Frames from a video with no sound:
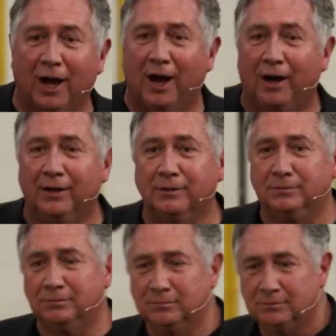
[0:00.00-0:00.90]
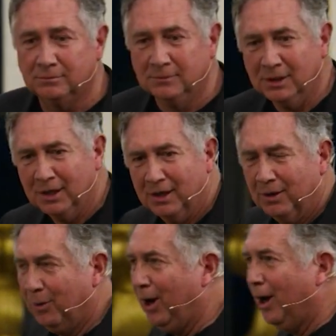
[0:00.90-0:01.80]
God.
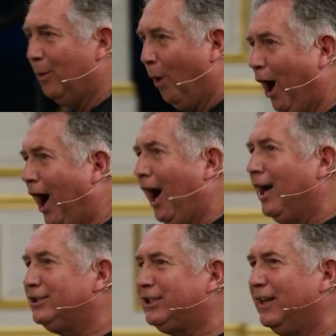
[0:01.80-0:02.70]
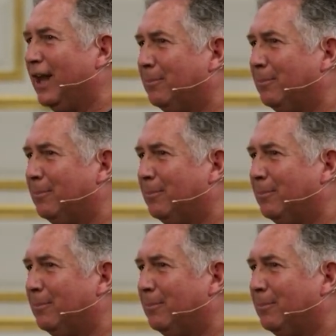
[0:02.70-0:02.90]
Woo, washed in the